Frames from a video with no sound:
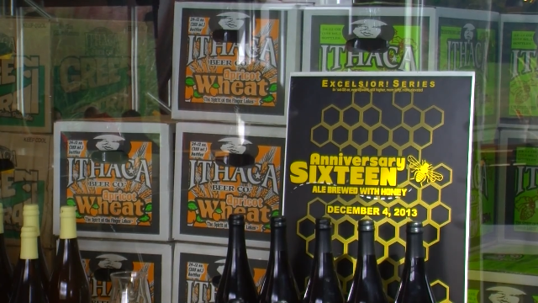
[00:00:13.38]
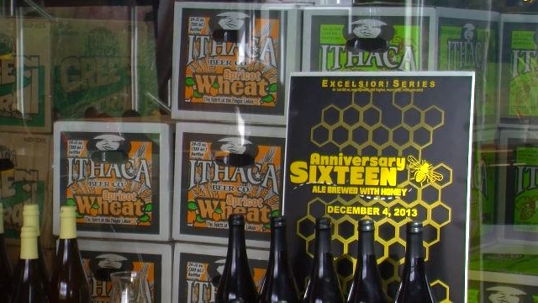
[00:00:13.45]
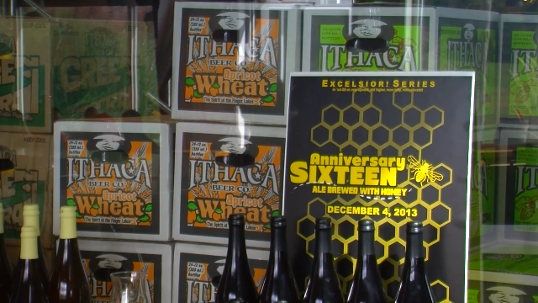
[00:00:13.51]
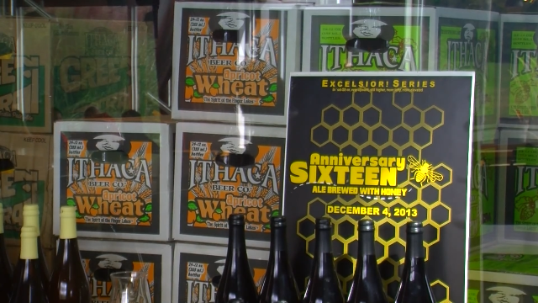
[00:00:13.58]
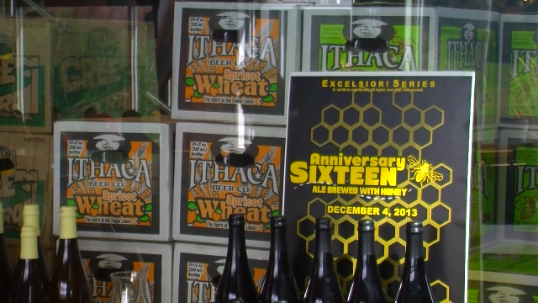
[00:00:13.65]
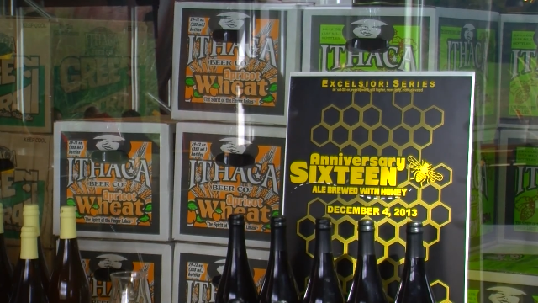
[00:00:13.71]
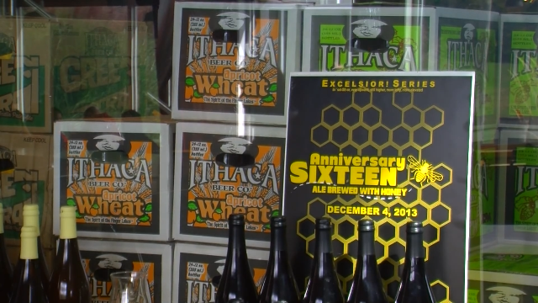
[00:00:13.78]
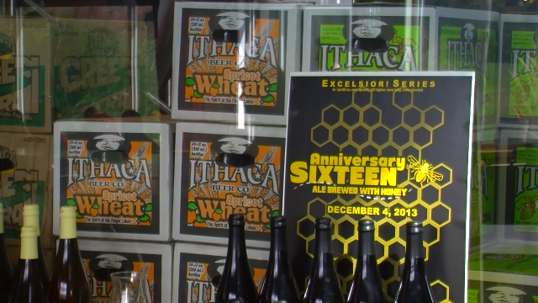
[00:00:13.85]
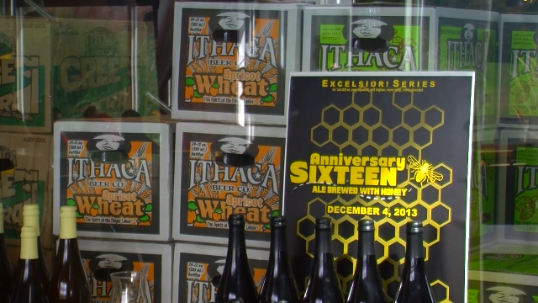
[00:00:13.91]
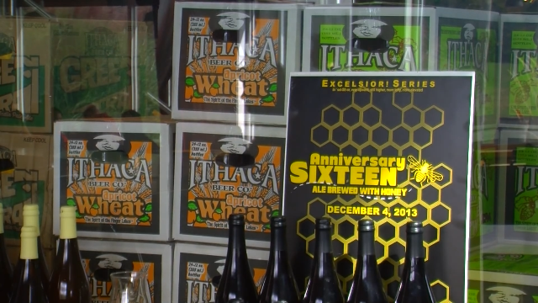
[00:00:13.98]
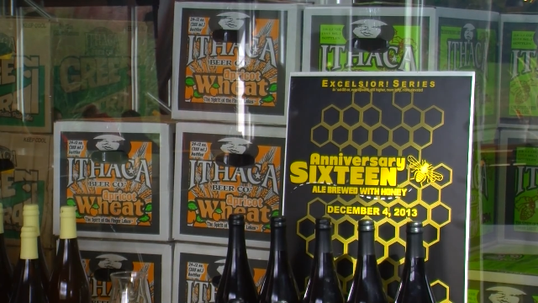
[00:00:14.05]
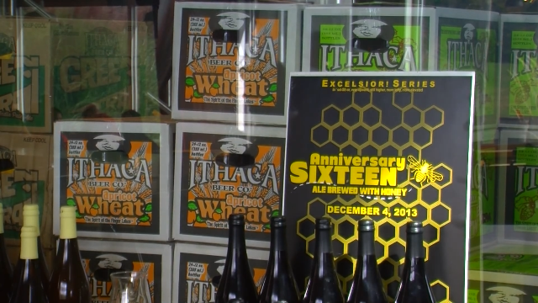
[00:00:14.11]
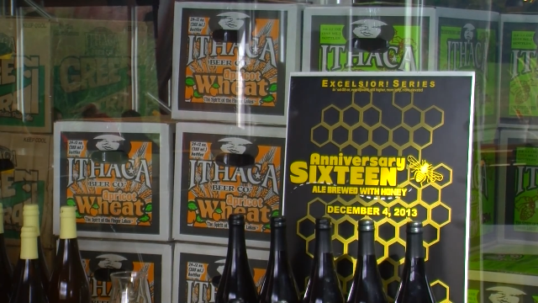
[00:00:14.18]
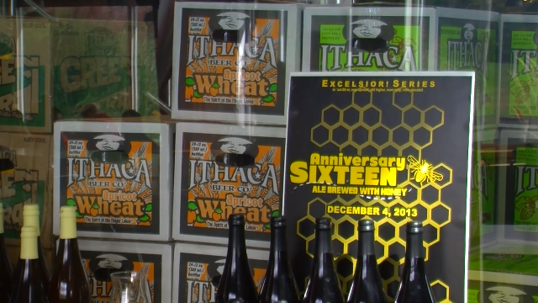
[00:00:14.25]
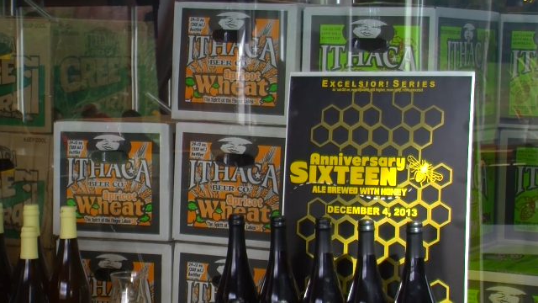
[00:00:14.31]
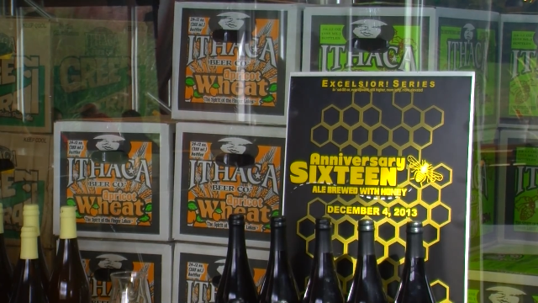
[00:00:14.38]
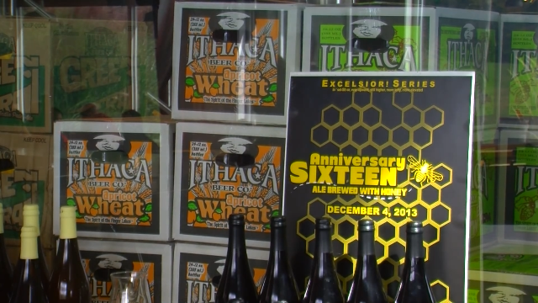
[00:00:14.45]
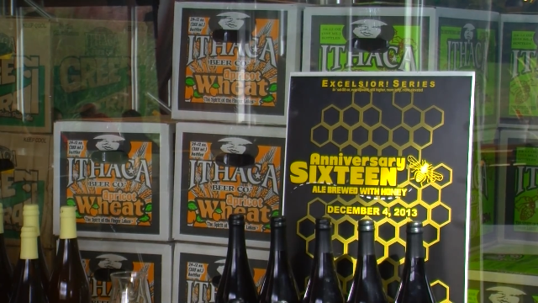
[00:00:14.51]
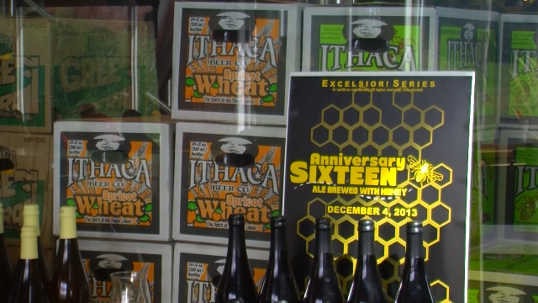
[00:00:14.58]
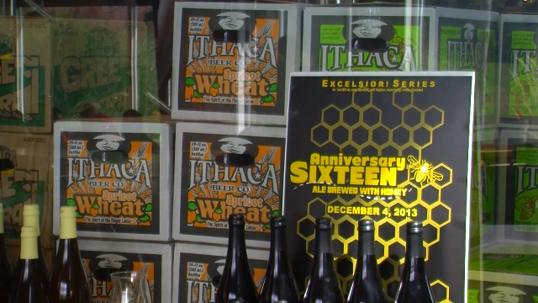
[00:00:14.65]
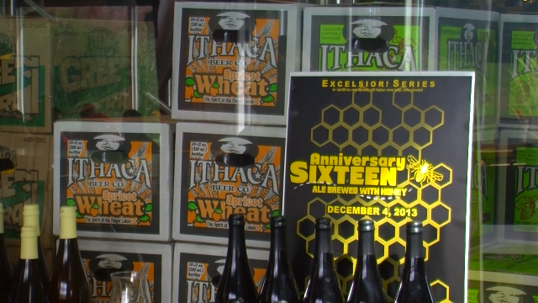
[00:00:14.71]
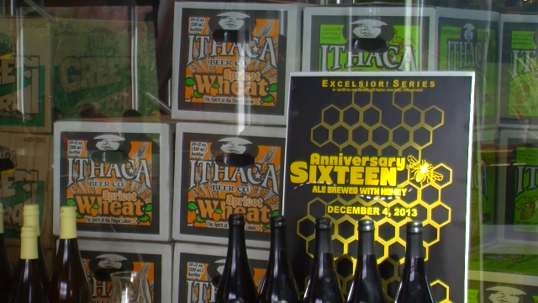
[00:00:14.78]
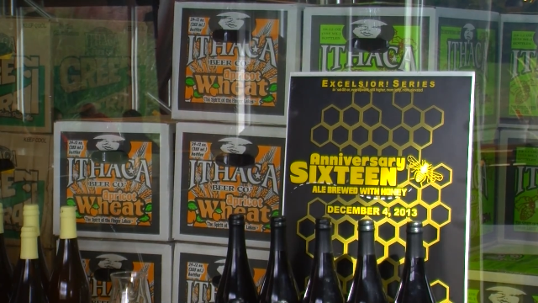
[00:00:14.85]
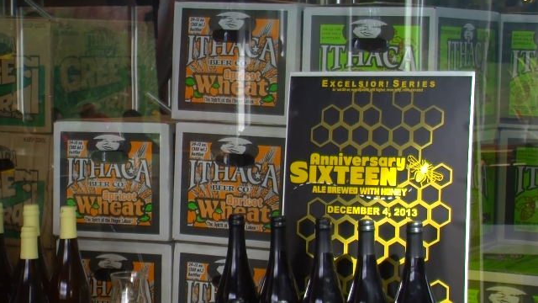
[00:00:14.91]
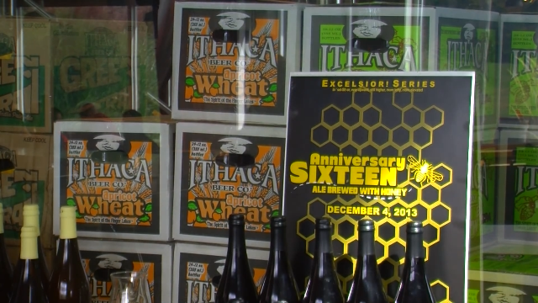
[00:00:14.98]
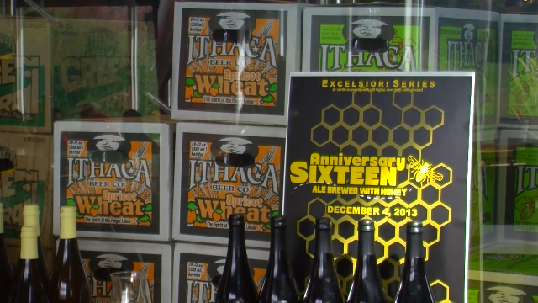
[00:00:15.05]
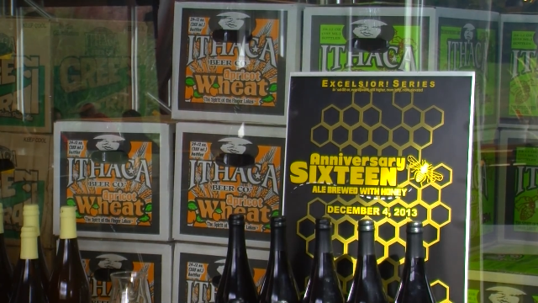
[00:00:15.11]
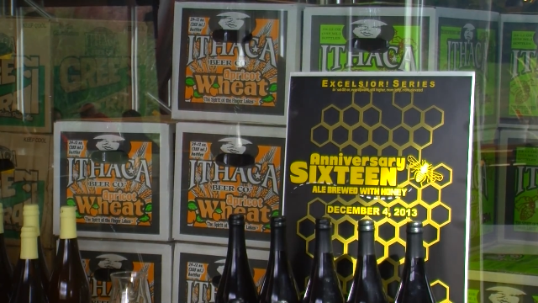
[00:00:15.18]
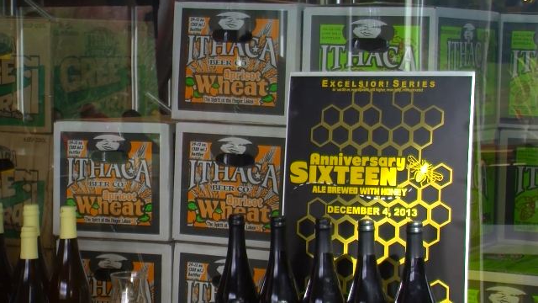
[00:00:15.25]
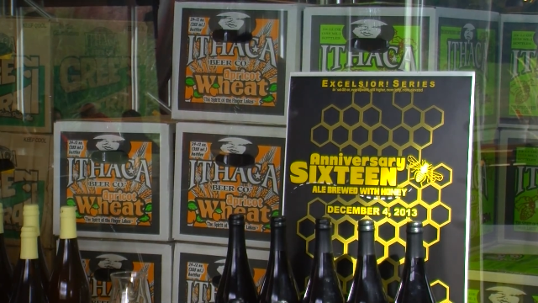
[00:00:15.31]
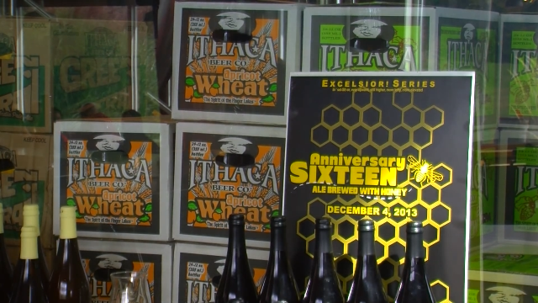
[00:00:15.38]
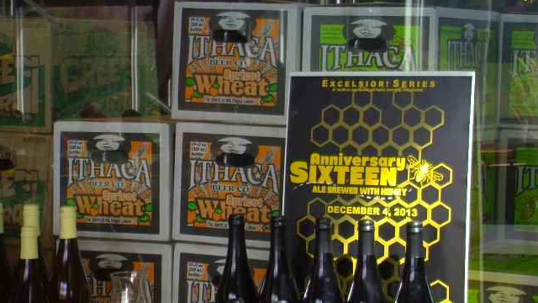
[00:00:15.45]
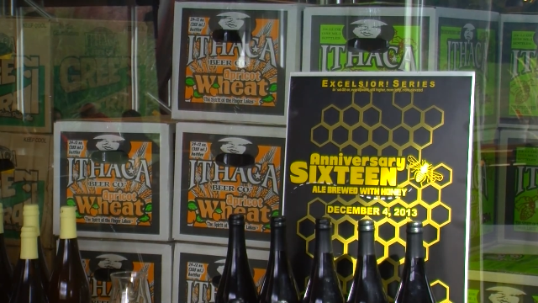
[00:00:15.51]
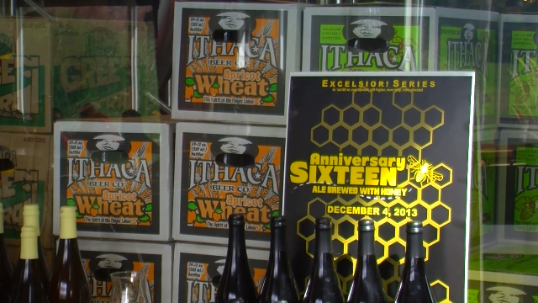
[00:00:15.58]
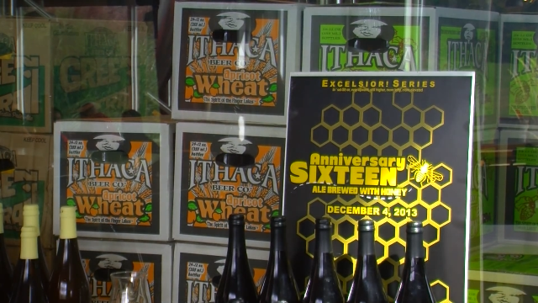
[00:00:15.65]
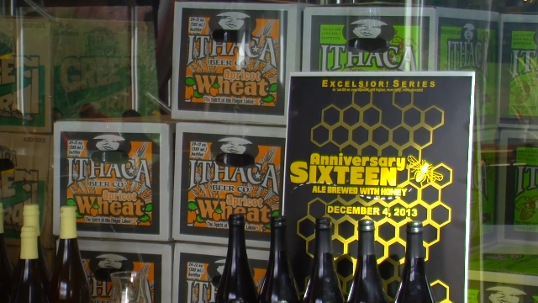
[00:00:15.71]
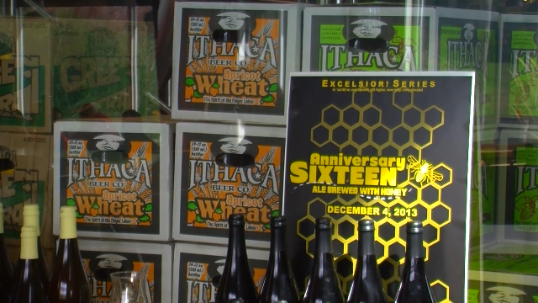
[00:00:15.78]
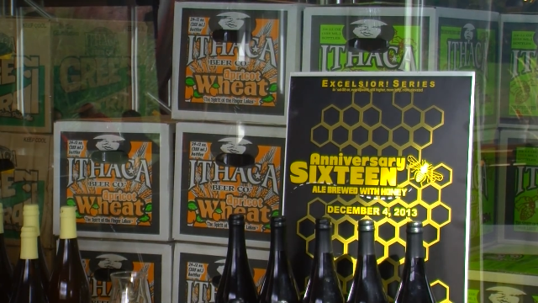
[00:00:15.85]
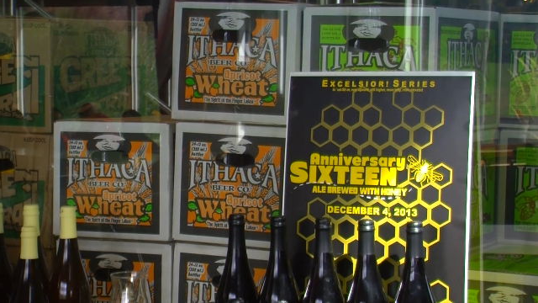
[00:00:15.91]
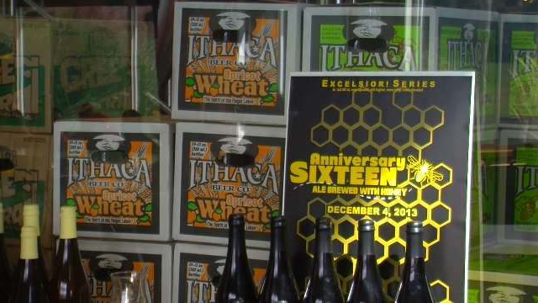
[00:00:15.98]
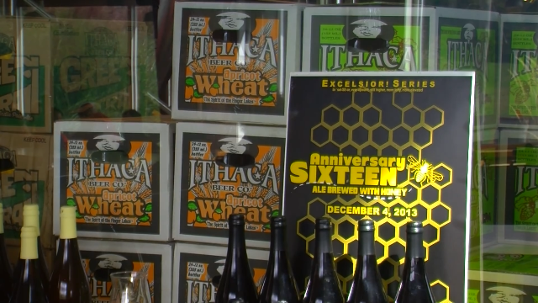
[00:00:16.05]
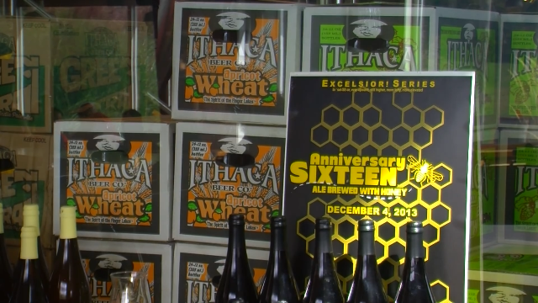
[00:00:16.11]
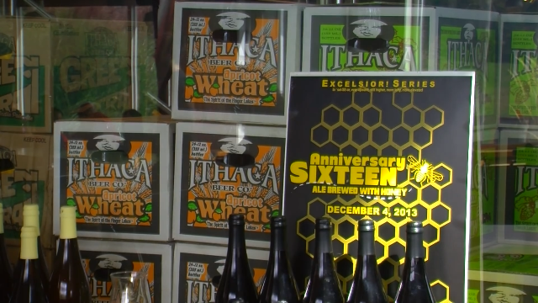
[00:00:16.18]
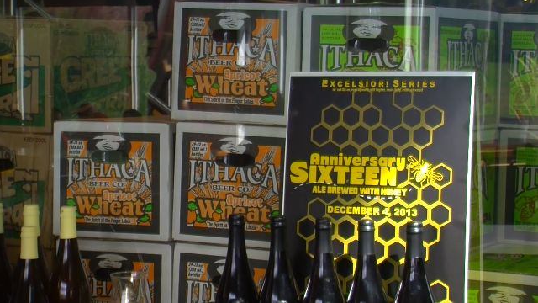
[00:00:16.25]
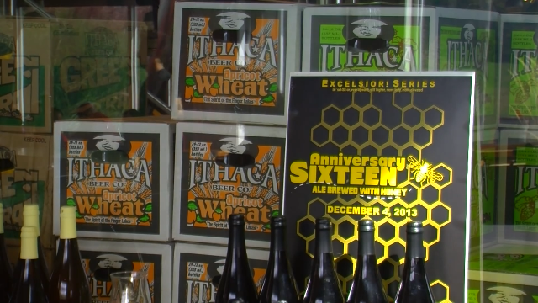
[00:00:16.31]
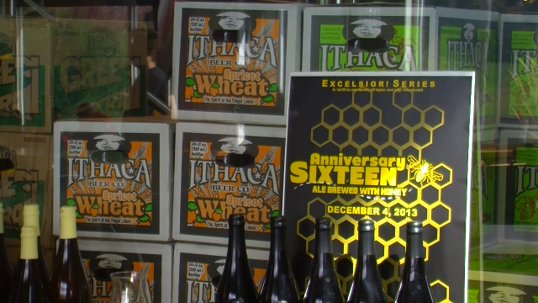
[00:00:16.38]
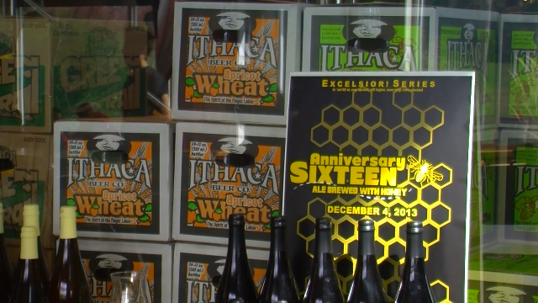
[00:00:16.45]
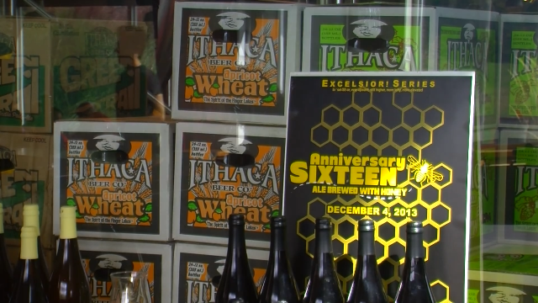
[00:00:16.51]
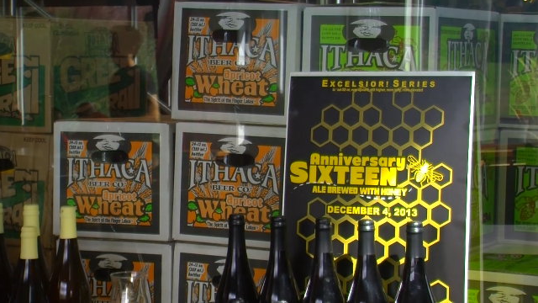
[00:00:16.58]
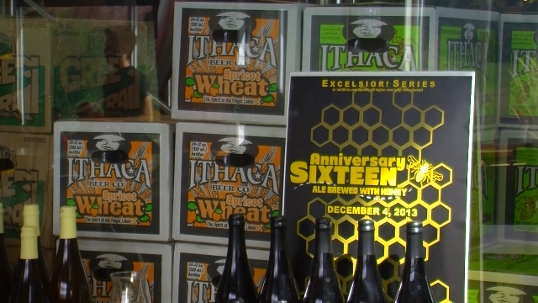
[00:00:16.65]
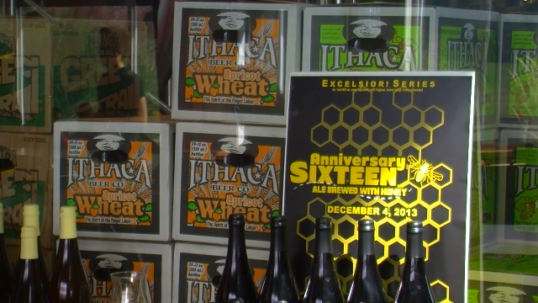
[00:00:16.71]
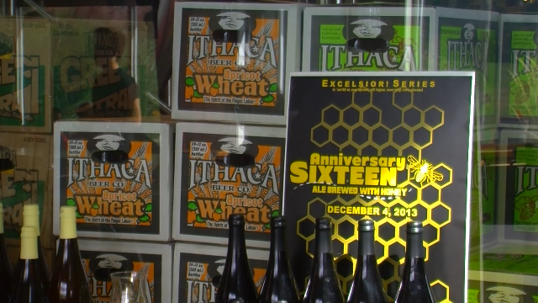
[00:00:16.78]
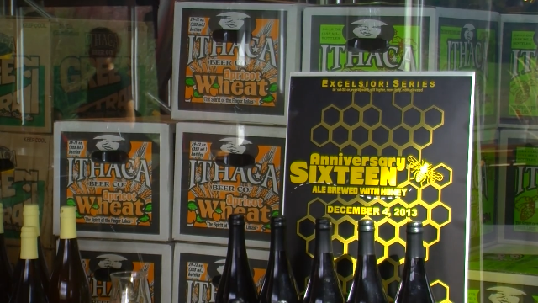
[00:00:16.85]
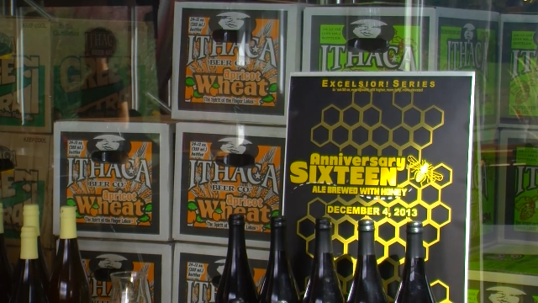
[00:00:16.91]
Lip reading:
[unreadable: no face in view]